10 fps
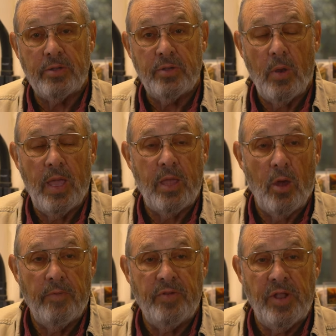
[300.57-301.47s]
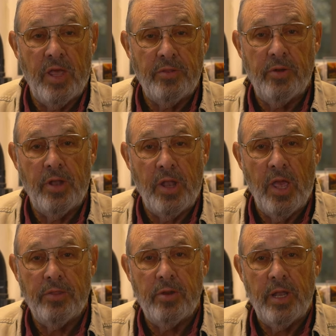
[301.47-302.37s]
So I carved another and
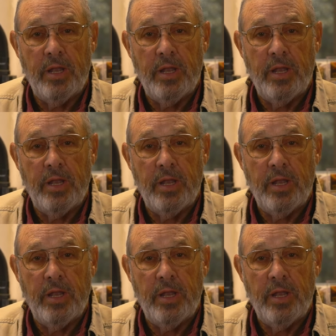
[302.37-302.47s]
another.